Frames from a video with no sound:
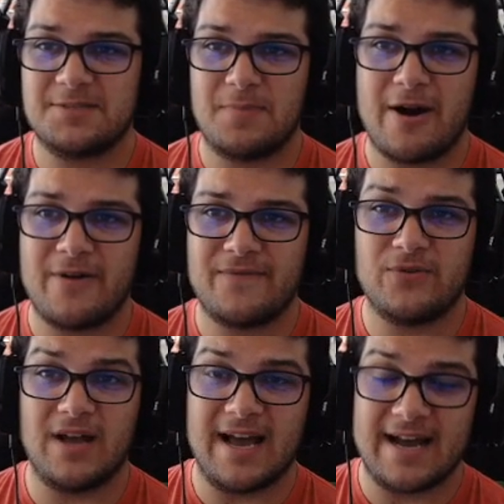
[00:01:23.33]
as
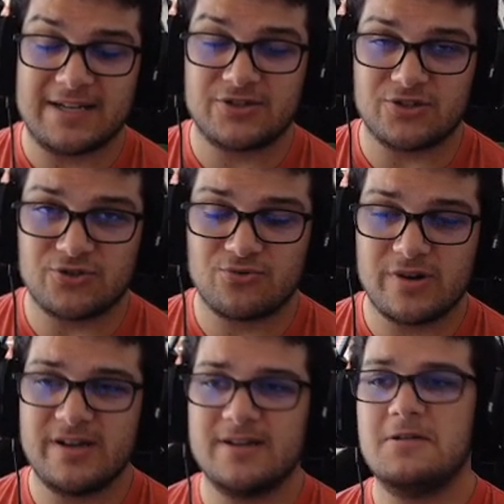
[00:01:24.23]
powerful as
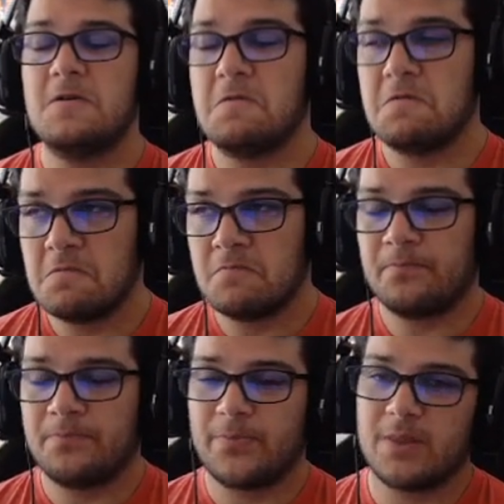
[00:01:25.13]
Destroyer,
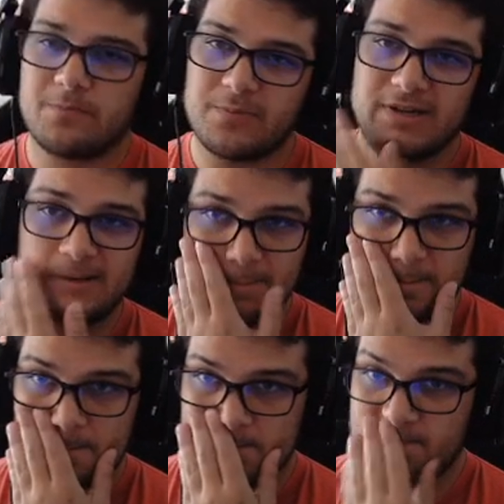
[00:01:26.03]
but
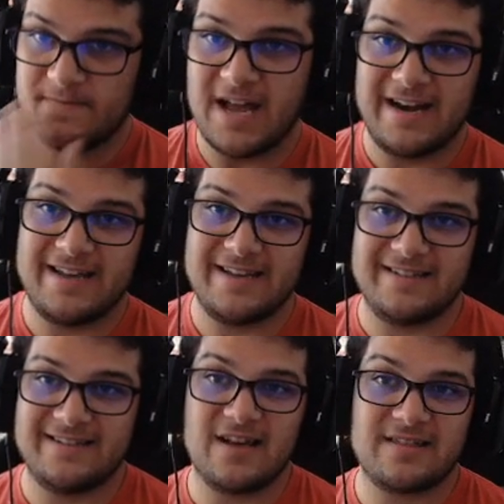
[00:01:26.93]
not
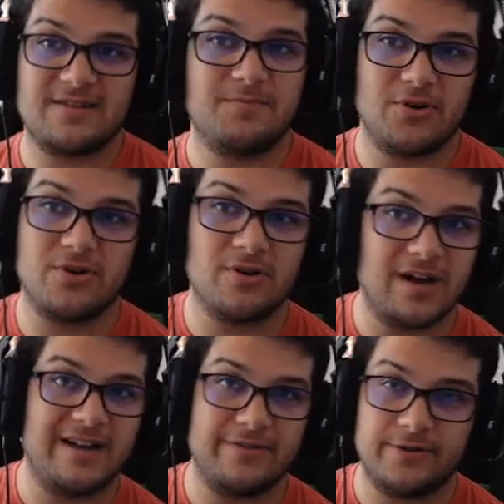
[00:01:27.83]
a nothing
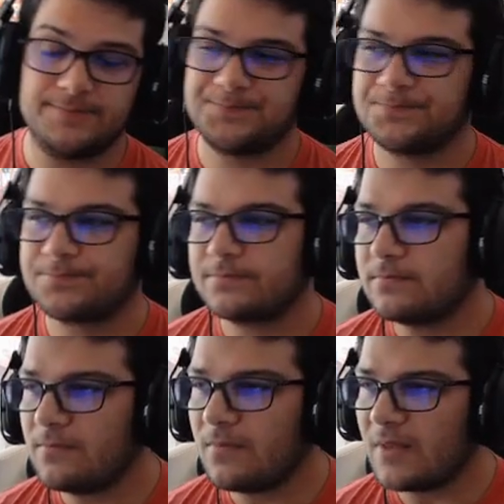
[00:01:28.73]
burger either.
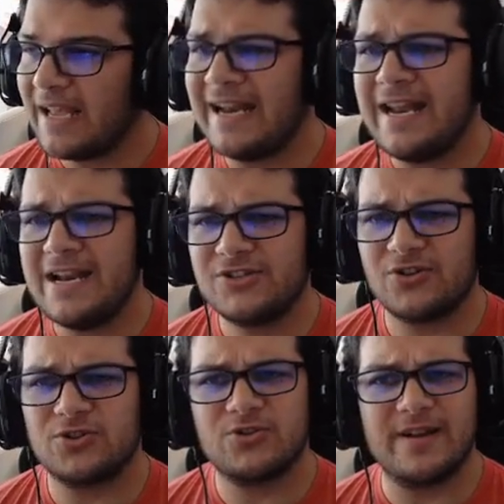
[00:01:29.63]
And he had his
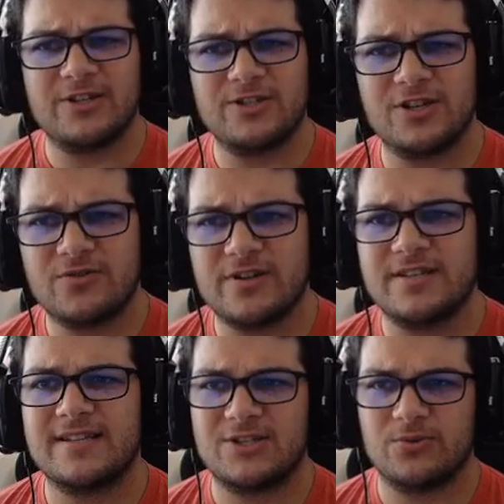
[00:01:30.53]
search range
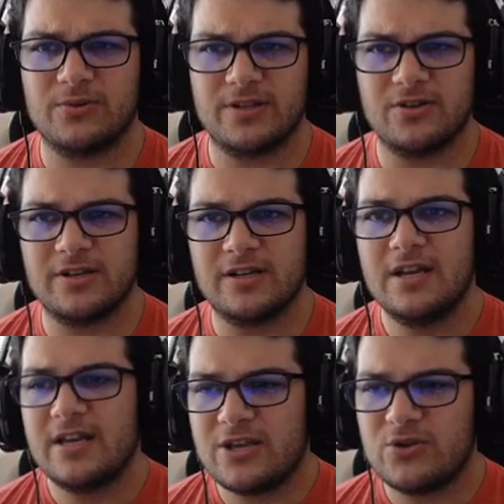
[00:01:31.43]
increased. That's really good.
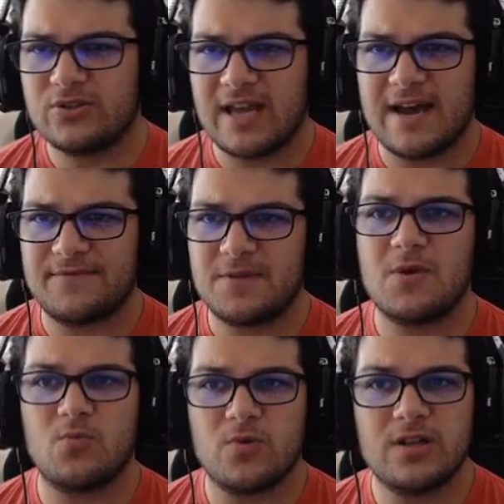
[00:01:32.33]
He used to have to
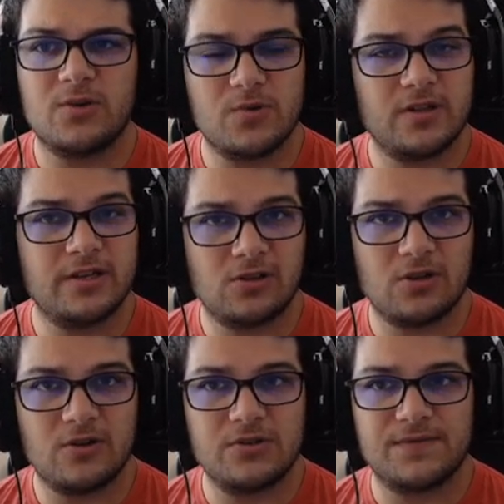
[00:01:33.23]
be really, really
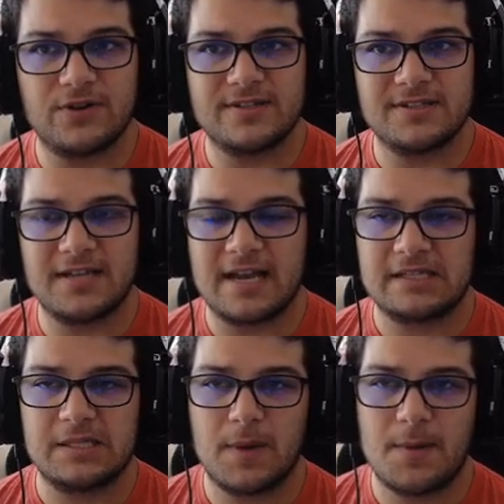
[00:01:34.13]
close for his
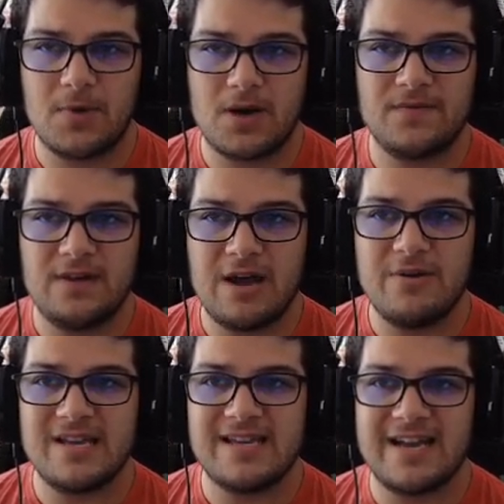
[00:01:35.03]
attacks to pop off.
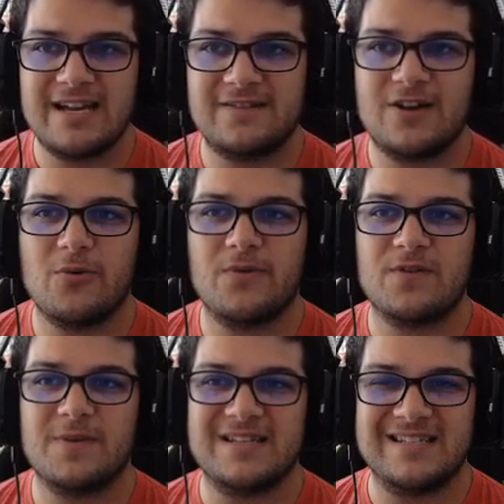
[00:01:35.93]
Now he can get it going
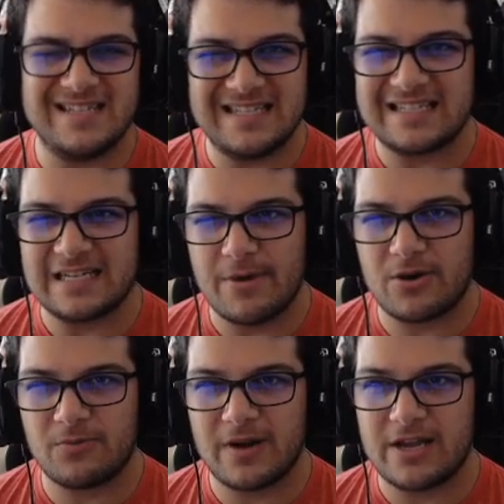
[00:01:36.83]
from a decent
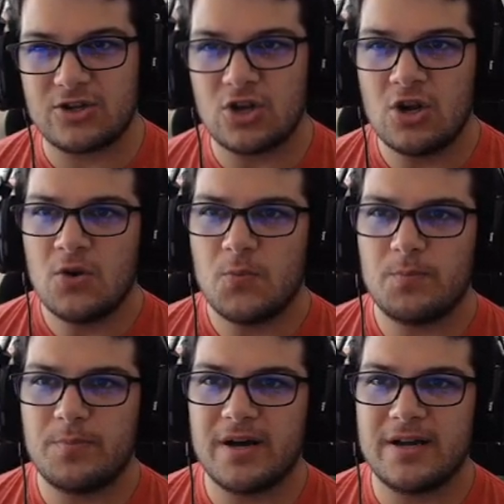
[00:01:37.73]
amount of range,
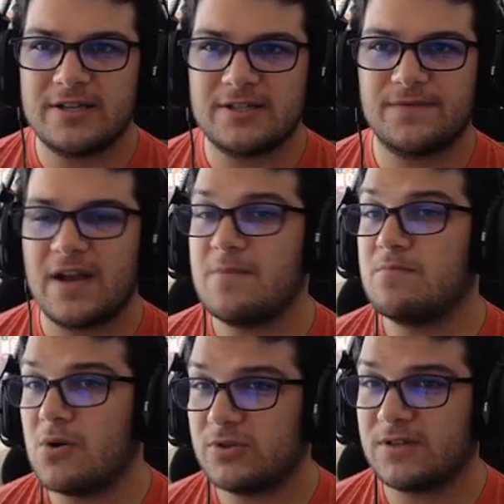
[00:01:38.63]
but to fight
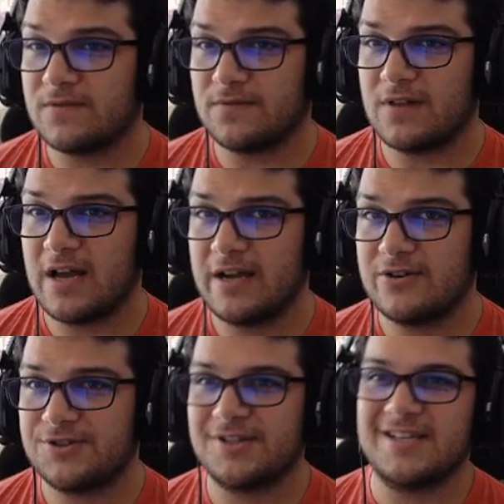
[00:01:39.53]
most of the
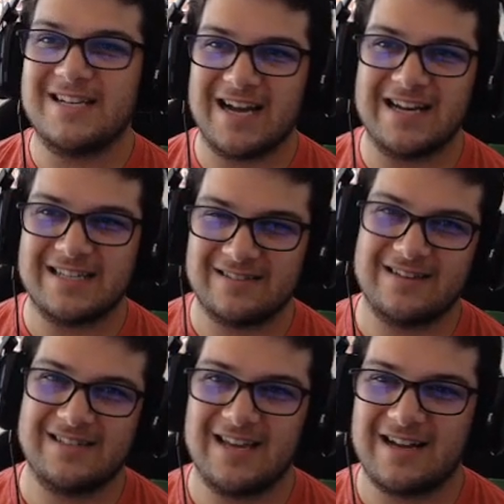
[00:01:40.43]
flyers, he kind of
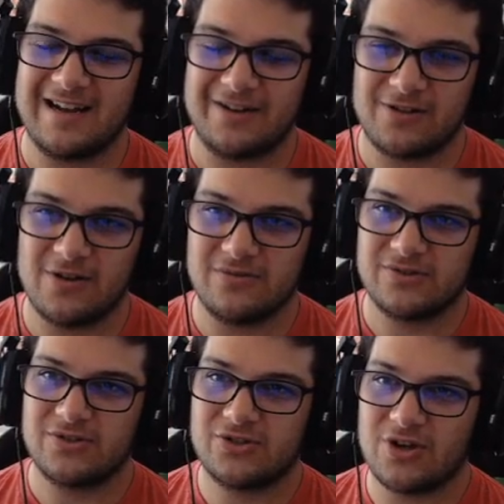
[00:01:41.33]
still has to get kind of
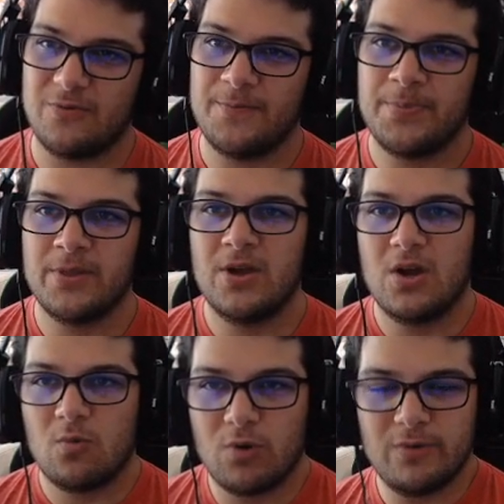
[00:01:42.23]
close. So,
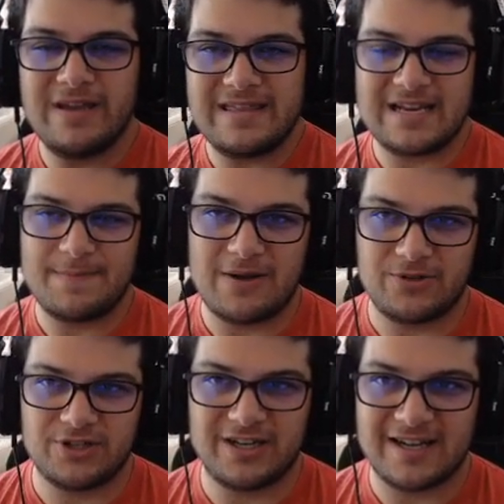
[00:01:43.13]
what do I think
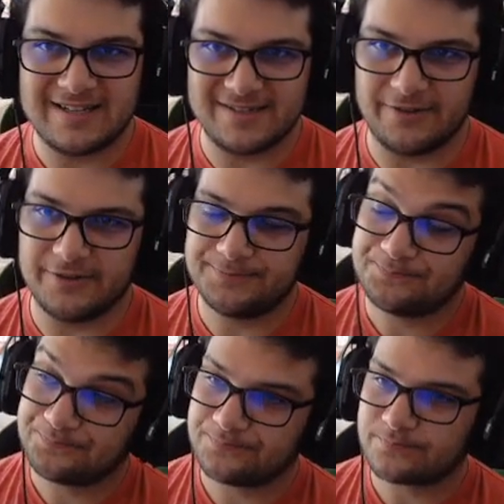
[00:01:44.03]
about Shin Godzilla?